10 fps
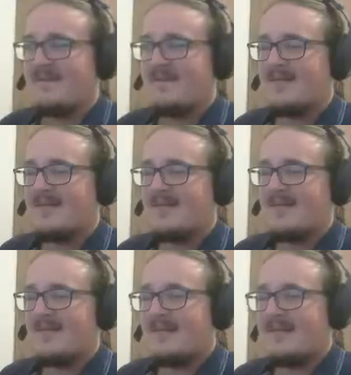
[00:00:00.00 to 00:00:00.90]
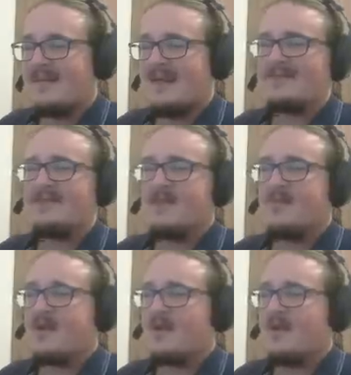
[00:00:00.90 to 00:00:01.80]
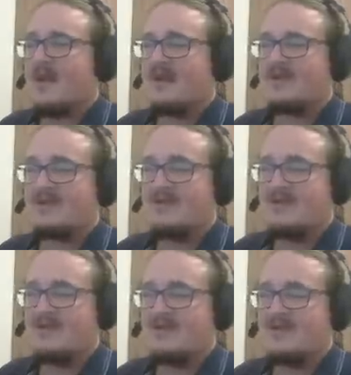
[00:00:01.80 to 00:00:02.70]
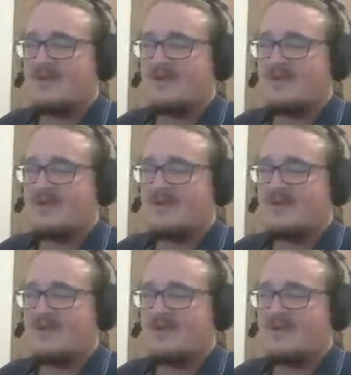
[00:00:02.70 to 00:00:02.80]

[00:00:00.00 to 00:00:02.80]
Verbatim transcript: different USB cords. Yeah, that's typical. Hey, Police Fest.